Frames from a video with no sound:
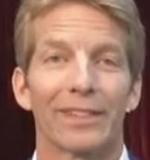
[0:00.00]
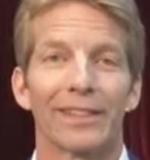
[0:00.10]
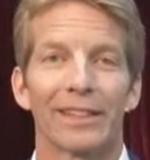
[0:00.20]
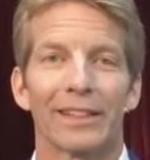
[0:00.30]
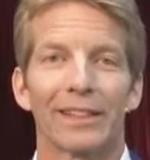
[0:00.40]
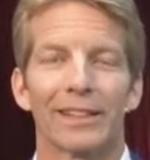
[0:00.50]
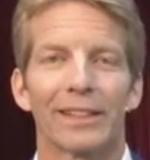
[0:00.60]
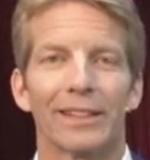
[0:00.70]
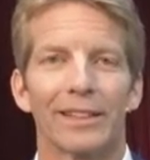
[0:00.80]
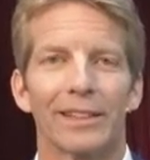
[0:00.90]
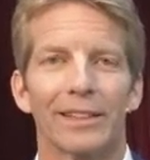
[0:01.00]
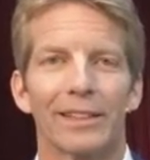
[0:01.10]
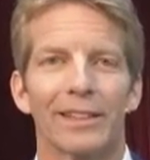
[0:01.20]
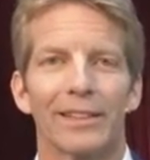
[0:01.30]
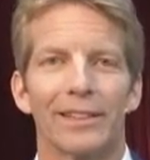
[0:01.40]

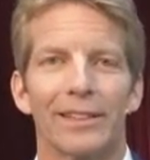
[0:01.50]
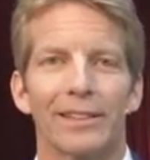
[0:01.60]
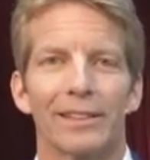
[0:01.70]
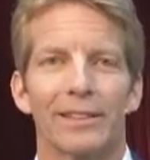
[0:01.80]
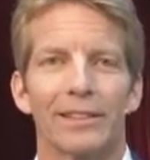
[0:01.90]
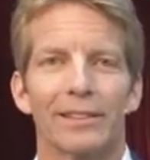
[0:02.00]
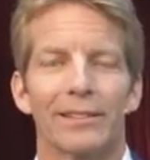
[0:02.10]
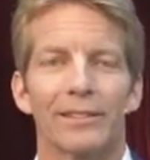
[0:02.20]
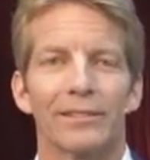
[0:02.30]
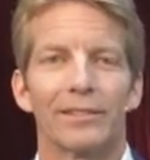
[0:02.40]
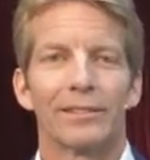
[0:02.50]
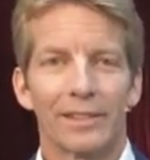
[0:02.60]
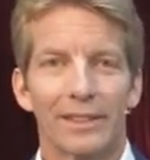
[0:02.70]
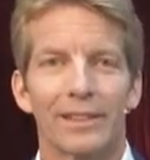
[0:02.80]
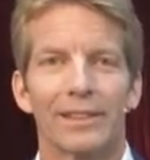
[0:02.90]

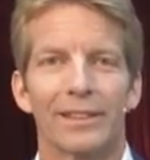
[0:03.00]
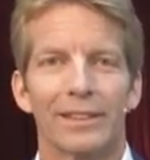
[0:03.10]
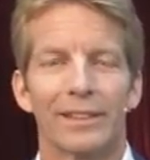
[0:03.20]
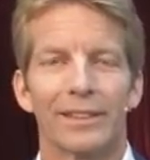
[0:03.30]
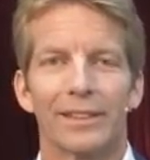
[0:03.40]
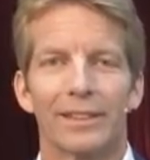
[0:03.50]
(silent)